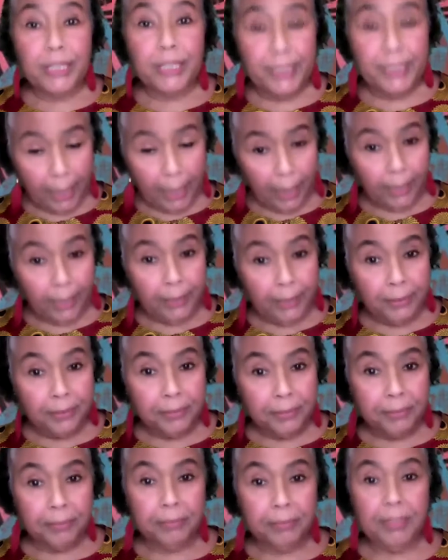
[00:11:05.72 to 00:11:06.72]
done.
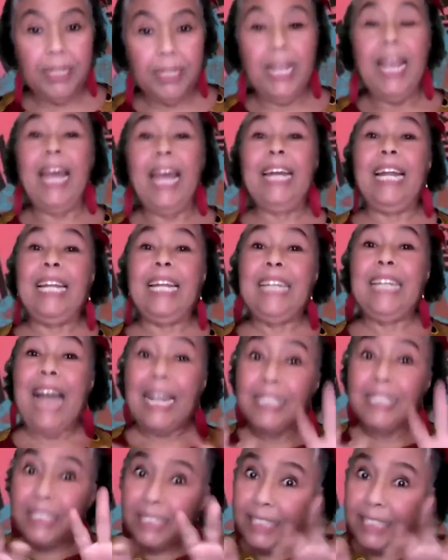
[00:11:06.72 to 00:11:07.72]
And
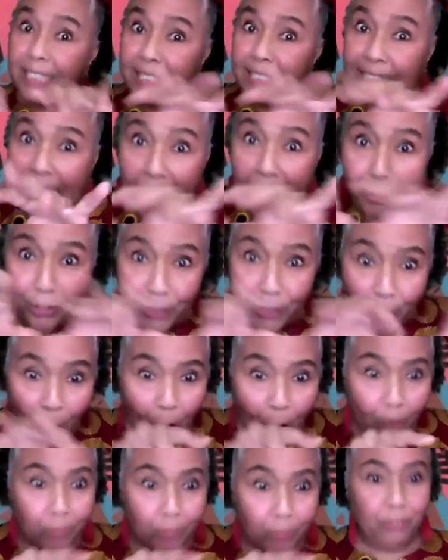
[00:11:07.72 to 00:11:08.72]
Anansi scattered
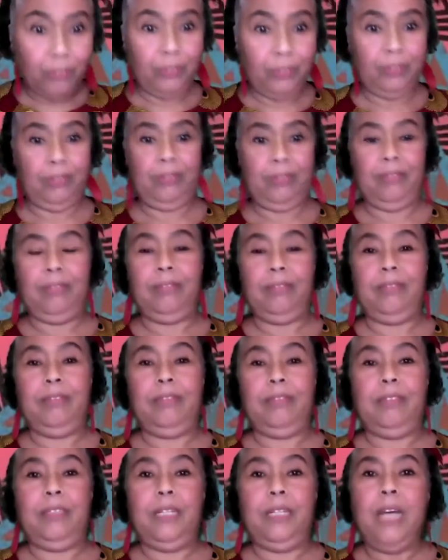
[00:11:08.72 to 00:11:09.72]
off.
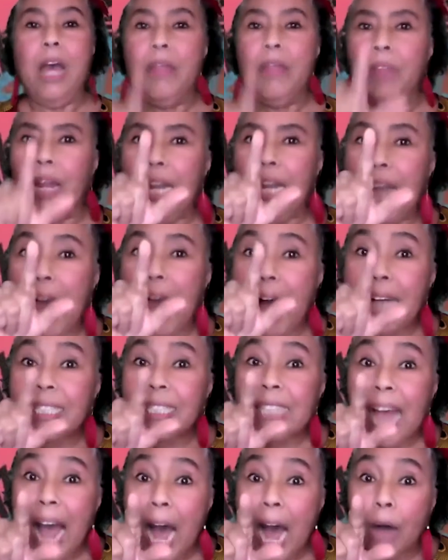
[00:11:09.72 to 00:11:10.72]
The
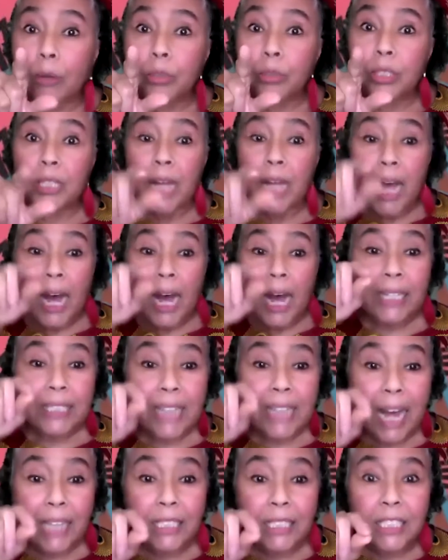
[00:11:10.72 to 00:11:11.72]
last house
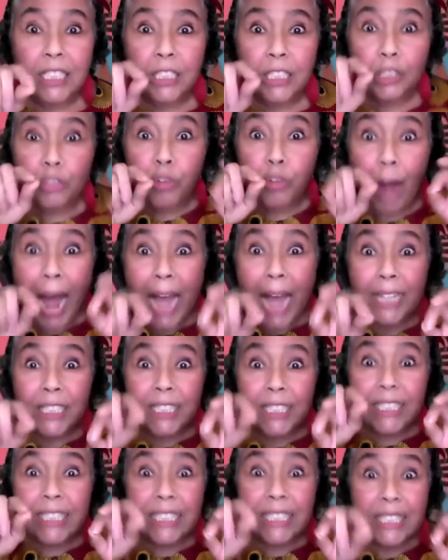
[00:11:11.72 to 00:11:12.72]
Anansi tried
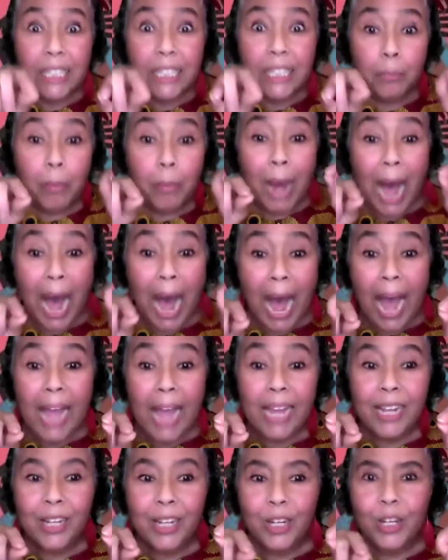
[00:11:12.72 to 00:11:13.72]
to sneak
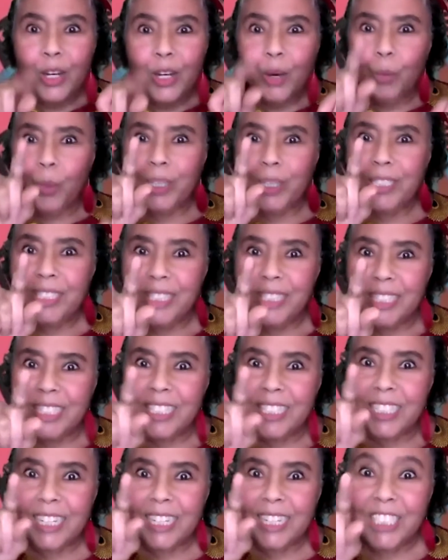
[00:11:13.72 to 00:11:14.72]
by was
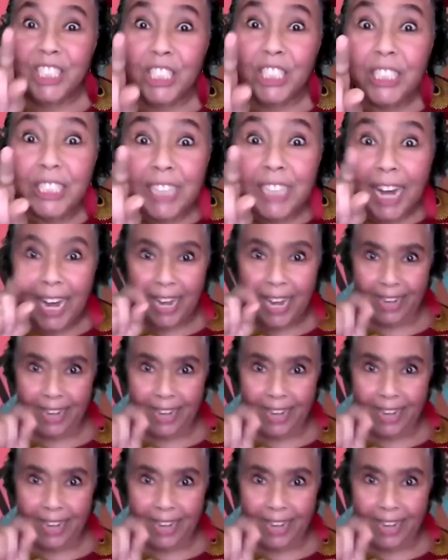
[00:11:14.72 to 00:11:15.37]
Sister Cheetah.